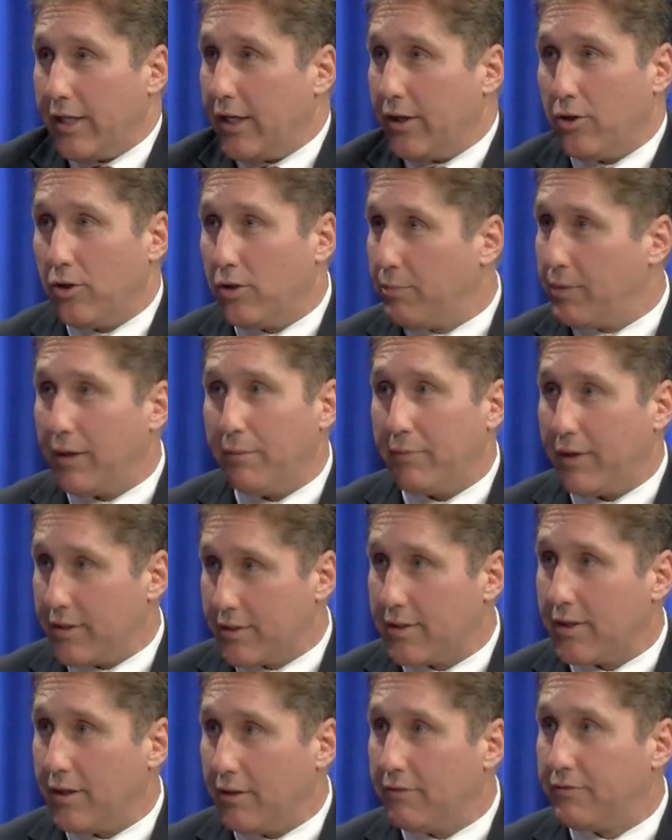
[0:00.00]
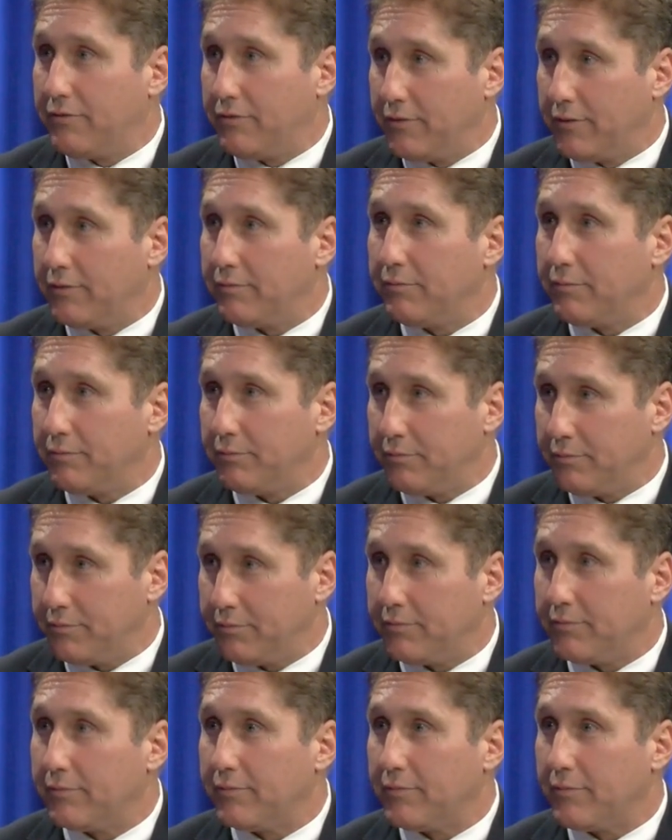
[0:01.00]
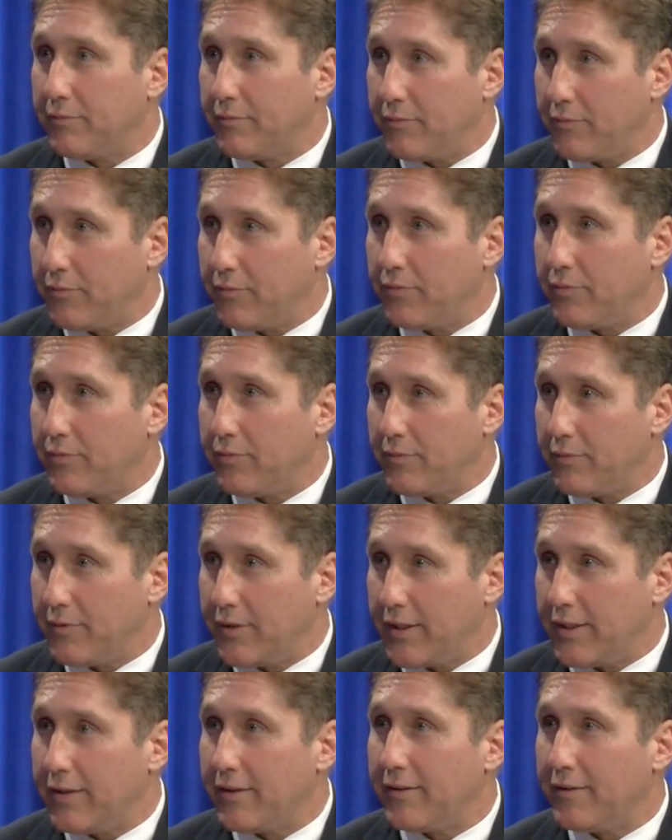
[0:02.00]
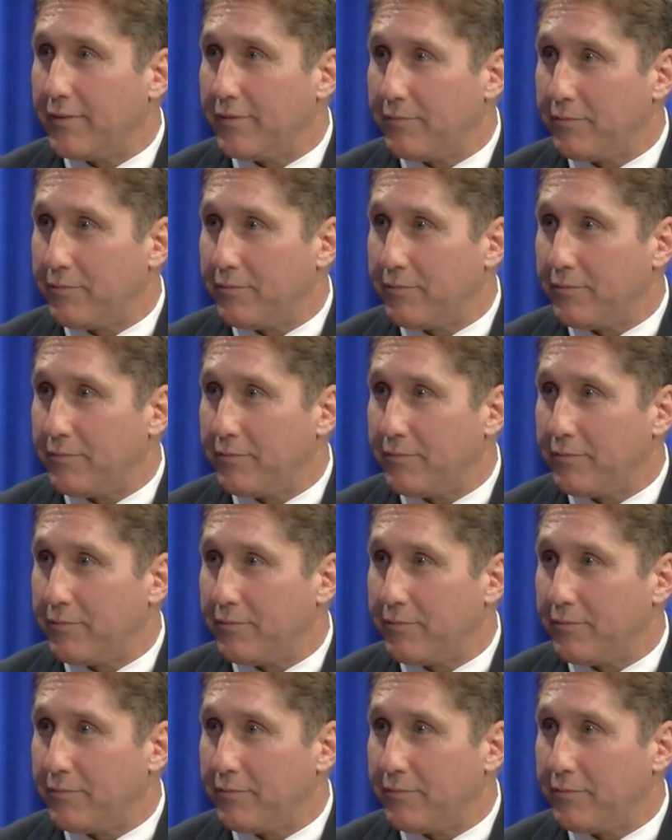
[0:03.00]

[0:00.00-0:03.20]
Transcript: I go by myself. Okay, so you okay, so you're really bold.